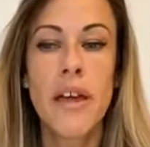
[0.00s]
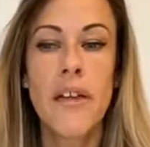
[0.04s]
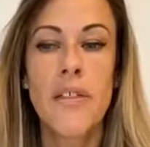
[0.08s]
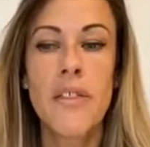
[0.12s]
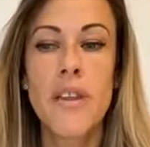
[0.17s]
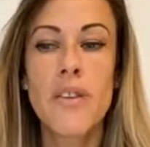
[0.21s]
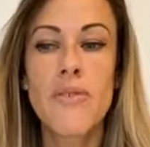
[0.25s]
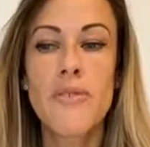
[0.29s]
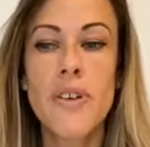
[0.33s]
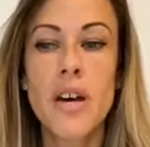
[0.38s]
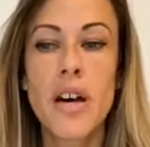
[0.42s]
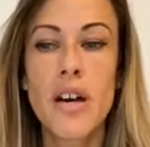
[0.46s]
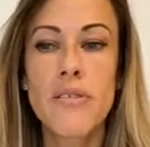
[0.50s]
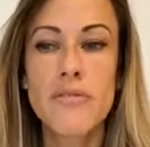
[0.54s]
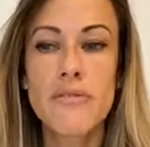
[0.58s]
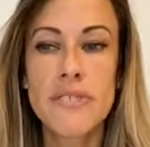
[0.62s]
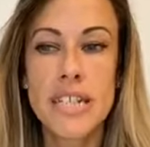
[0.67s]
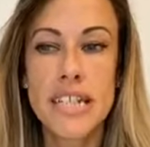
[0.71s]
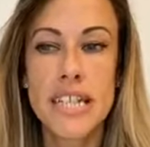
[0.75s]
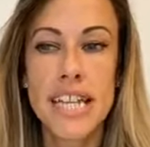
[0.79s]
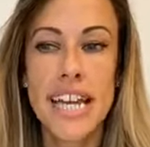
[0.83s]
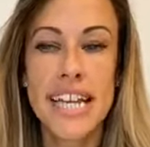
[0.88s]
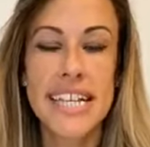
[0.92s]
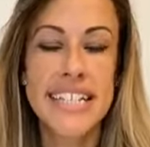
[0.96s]
They've got a
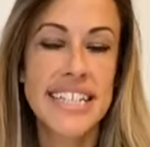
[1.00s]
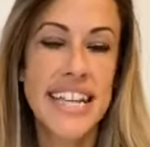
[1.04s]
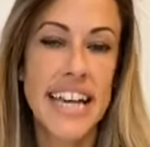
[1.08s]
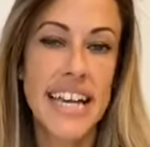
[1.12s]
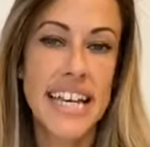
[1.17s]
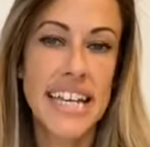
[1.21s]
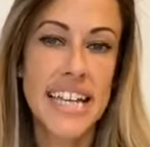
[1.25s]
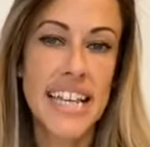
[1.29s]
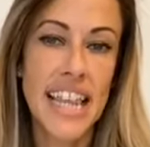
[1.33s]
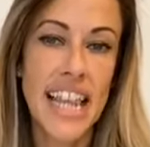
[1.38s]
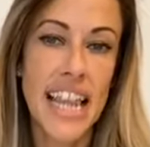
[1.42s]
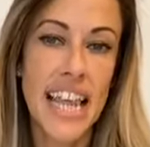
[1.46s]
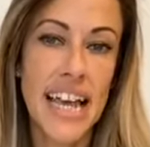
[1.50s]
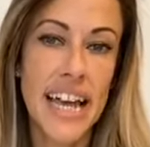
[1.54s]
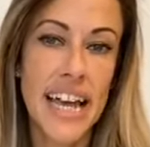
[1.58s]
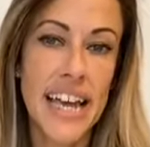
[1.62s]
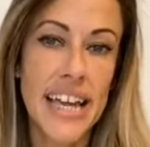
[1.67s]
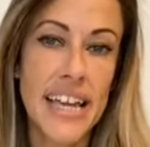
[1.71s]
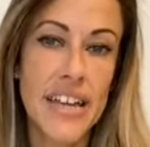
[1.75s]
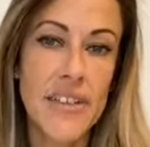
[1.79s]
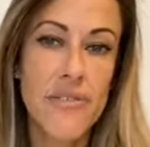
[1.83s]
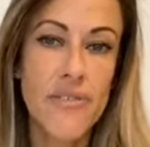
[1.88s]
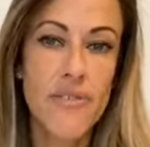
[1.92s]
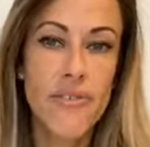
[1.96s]
really exciting
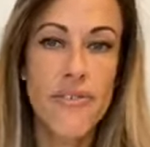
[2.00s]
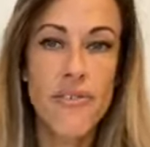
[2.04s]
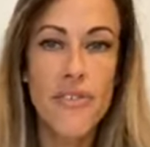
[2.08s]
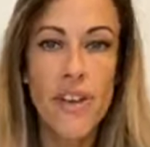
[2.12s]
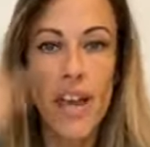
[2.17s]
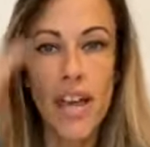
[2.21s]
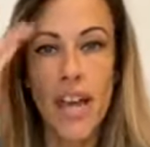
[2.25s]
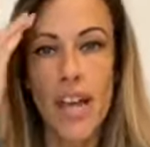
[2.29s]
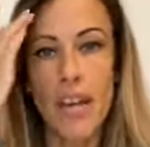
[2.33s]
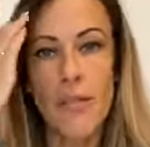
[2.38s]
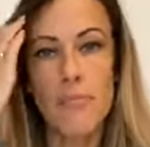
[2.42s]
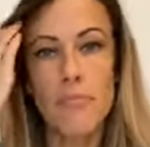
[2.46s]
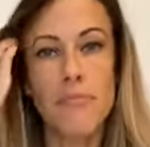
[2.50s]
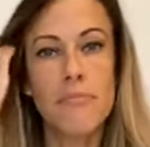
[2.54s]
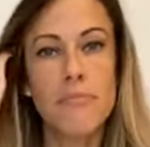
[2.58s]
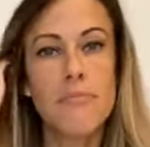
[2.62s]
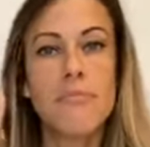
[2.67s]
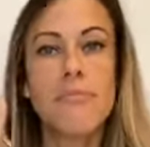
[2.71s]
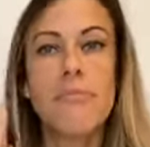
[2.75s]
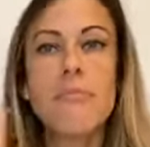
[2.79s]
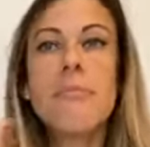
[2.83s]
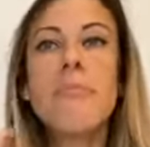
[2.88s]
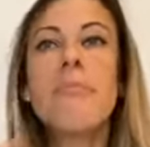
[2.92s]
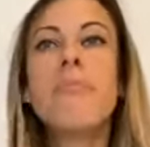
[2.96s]
life.
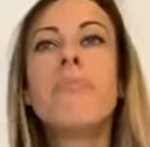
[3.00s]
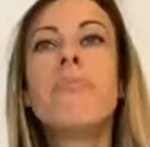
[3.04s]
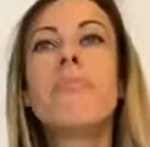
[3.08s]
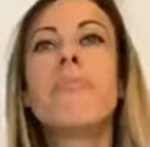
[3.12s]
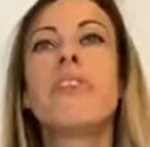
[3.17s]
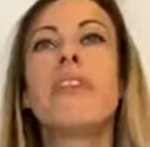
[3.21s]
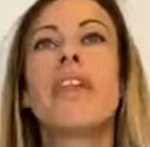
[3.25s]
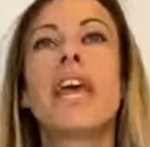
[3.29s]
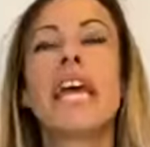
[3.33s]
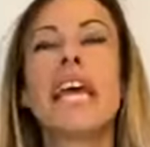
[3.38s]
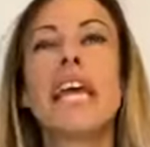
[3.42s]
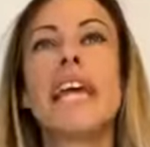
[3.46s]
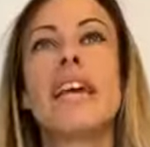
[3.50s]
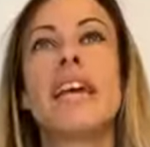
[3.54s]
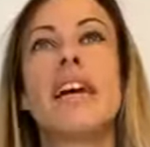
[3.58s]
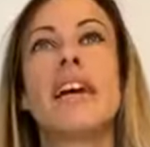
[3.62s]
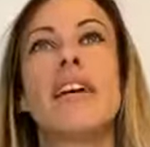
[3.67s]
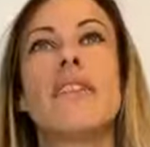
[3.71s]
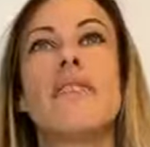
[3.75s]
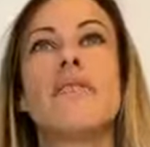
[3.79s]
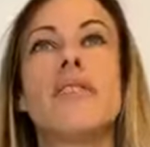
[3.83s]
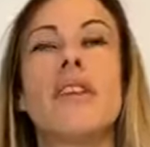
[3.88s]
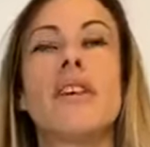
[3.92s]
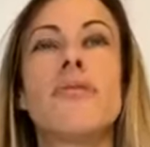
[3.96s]
They've
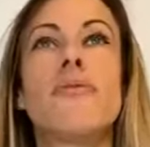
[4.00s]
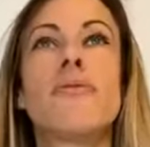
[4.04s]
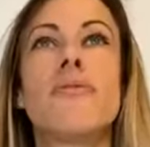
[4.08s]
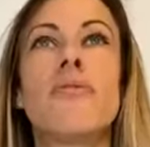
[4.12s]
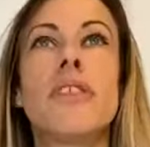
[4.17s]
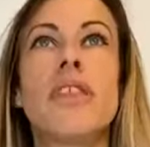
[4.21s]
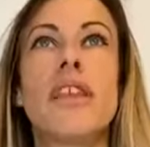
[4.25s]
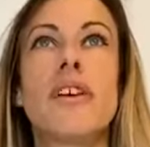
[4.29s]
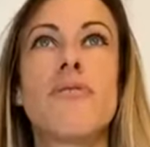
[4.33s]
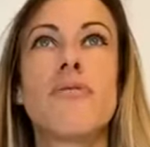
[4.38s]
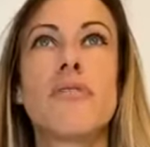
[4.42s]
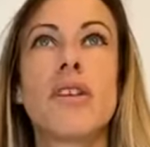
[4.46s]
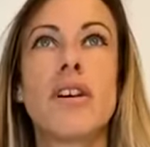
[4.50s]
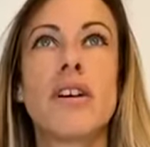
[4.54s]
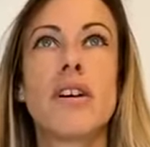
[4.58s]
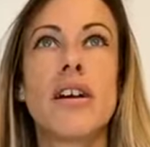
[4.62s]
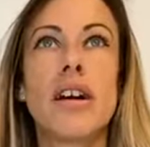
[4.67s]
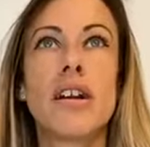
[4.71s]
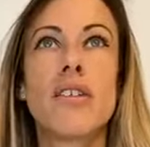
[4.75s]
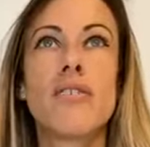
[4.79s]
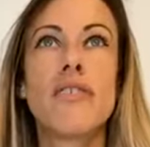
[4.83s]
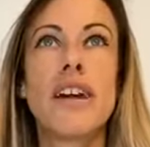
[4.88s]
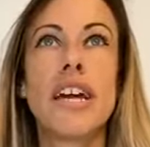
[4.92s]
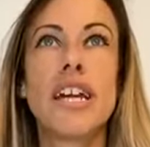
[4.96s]
got
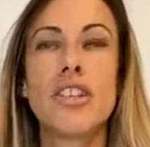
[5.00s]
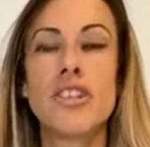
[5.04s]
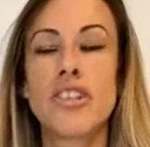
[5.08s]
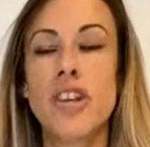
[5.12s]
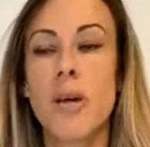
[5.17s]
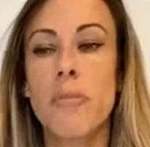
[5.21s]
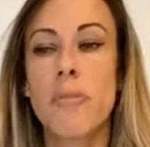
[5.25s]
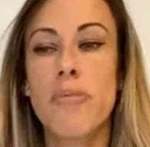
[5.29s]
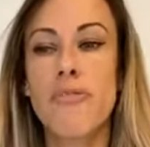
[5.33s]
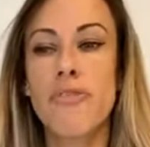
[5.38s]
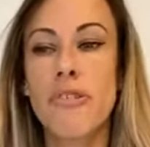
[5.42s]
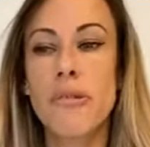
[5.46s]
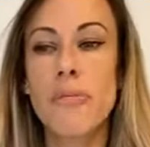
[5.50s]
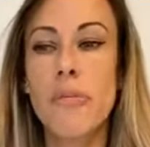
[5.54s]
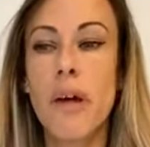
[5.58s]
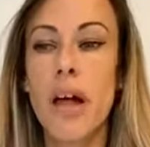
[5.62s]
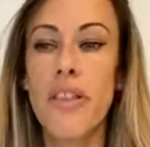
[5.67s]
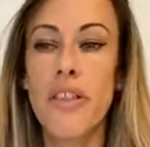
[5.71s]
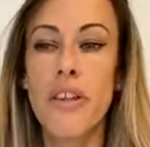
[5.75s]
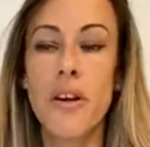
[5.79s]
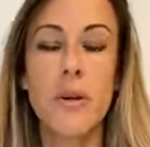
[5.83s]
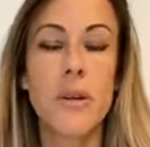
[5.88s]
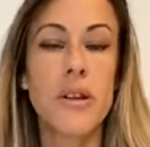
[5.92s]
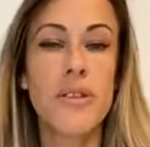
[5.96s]
a great job from all
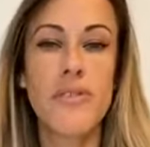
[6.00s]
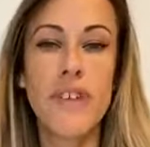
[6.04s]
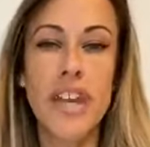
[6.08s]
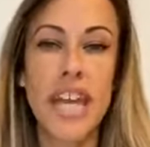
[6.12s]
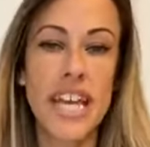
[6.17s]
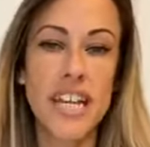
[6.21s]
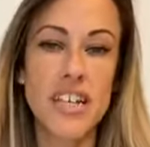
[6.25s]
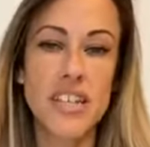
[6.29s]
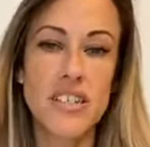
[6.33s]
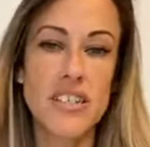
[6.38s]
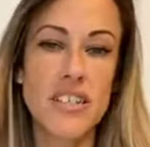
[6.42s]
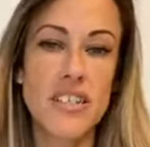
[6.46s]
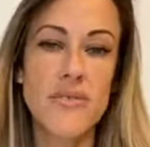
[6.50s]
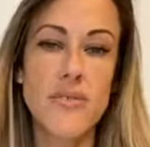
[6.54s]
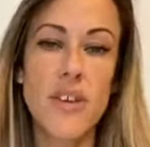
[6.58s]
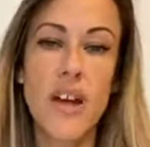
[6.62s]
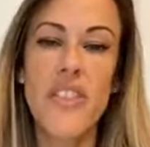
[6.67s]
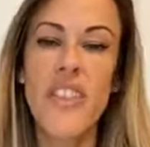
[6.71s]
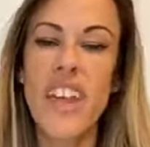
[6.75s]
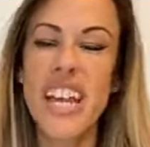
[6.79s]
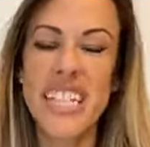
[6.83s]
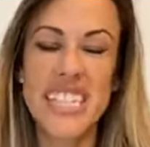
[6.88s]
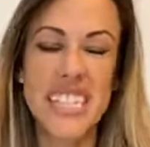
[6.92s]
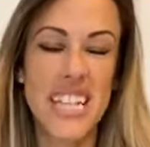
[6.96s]
the qualifications they've got.
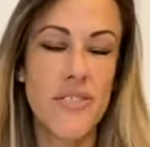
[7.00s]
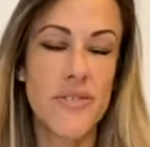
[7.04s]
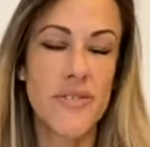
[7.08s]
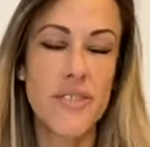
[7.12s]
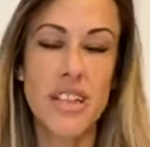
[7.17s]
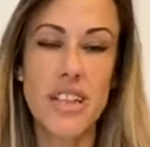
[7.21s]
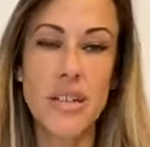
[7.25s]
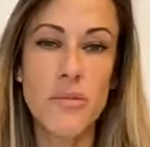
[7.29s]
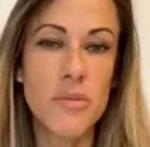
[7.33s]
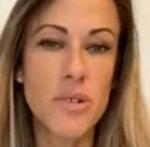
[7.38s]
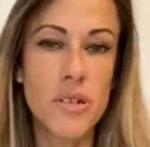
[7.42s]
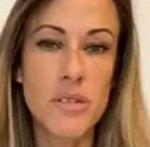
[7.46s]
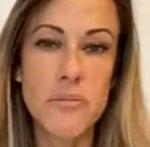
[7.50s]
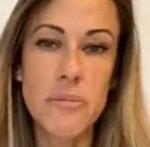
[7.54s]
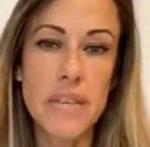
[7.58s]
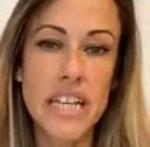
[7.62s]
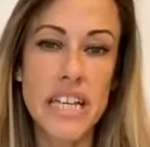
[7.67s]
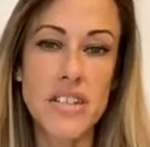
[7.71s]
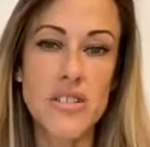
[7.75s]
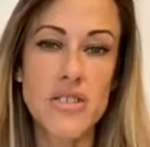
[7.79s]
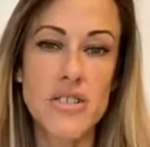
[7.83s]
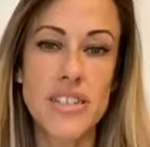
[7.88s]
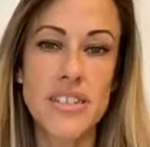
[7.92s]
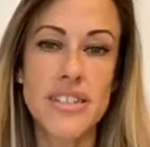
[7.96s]
They definitely wouldn't be
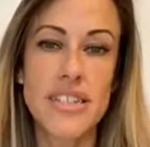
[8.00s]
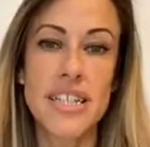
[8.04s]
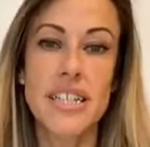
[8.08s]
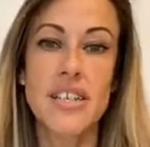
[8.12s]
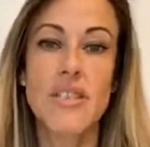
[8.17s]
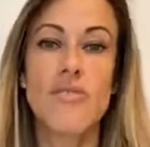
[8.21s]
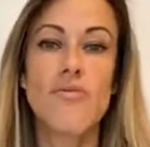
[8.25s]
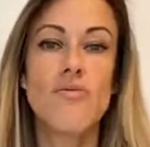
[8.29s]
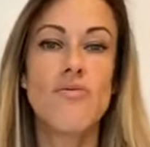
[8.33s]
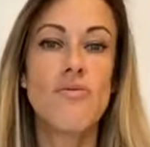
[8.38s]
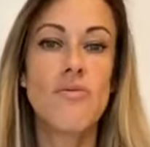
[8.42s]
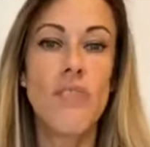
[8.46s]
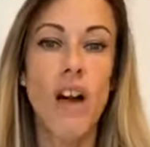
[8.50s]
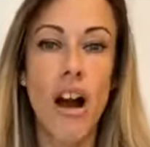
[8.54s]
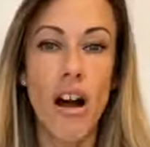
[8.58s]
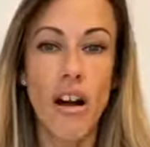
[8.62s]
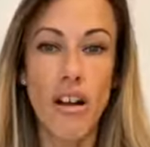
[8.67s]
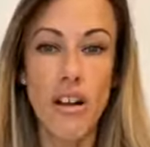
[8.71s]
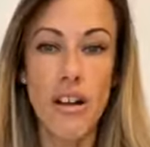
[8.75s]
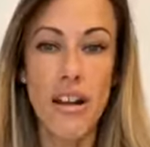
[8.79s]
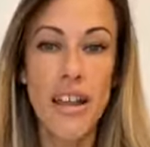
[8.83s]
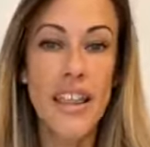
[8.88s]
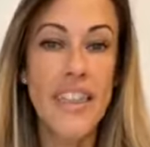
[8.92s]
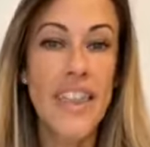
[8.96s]
interested.
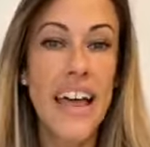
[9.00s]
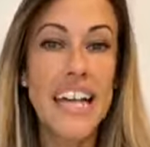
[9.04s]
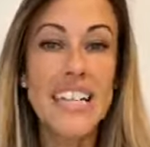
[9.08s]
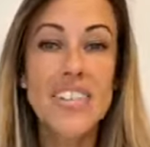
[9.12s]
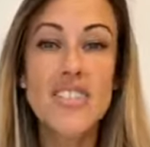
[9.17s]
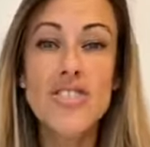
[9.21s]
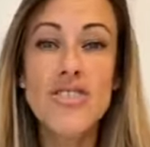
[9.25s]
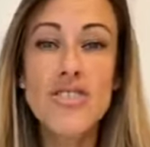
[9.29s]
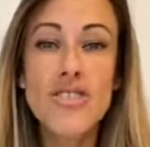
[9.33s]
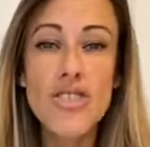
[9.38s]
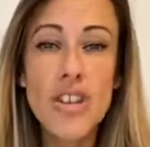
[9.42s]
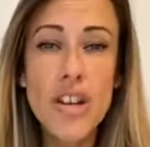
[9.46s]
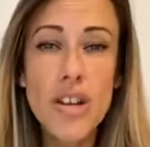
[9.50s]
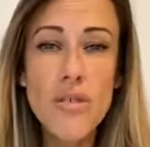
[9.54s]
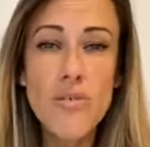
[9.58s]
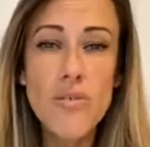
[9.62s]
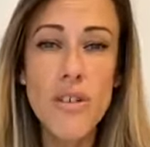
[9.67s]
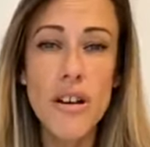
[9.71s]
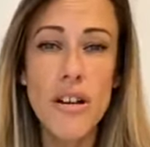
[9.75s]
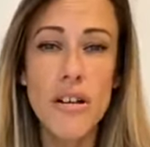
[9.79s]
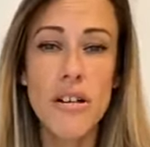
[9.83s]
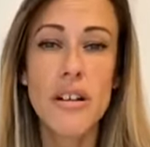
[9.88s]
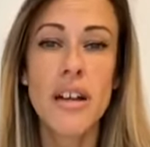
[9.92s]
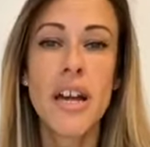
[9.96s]
Wrong. That is so
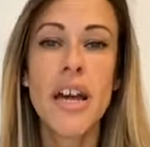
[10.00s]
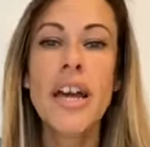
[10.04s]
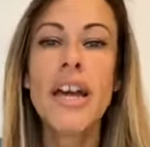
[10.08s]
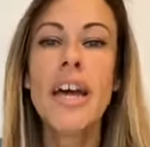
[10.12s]
wrong.